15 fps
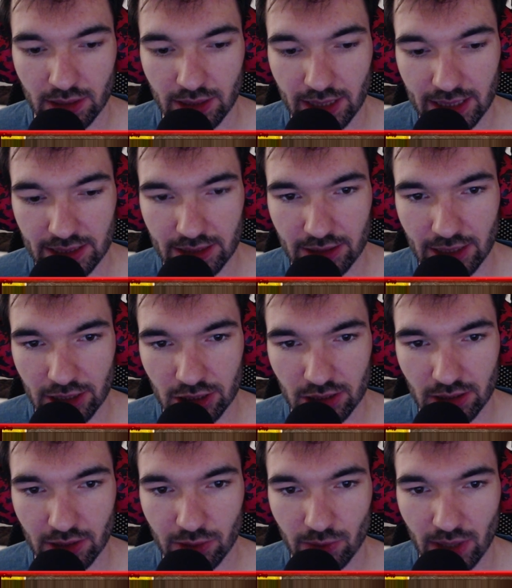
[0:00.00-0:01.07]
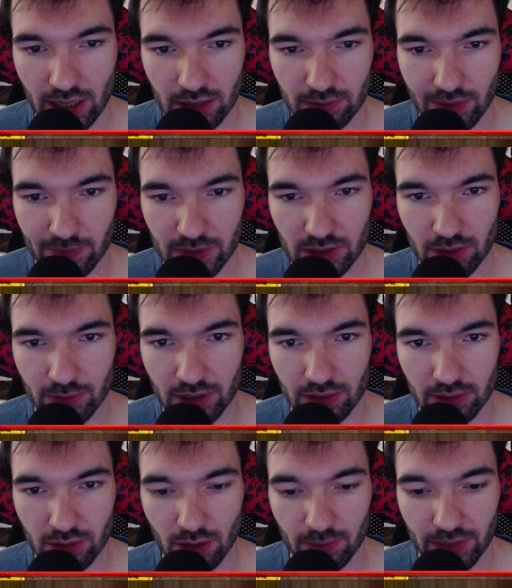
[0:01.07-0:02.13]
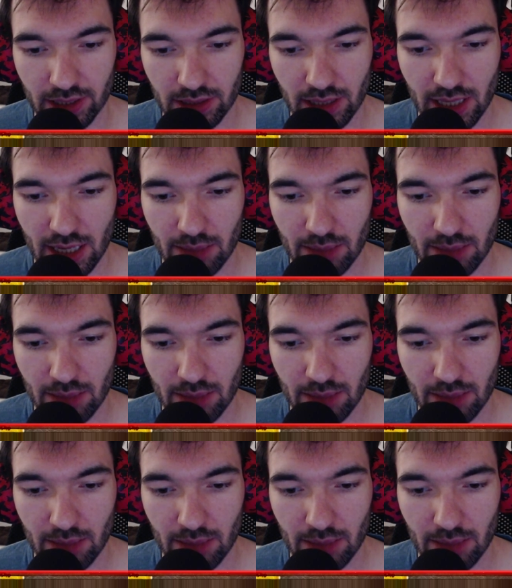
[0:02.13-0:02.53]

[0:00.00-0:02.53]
As an engineer you can't weapon swap in combat,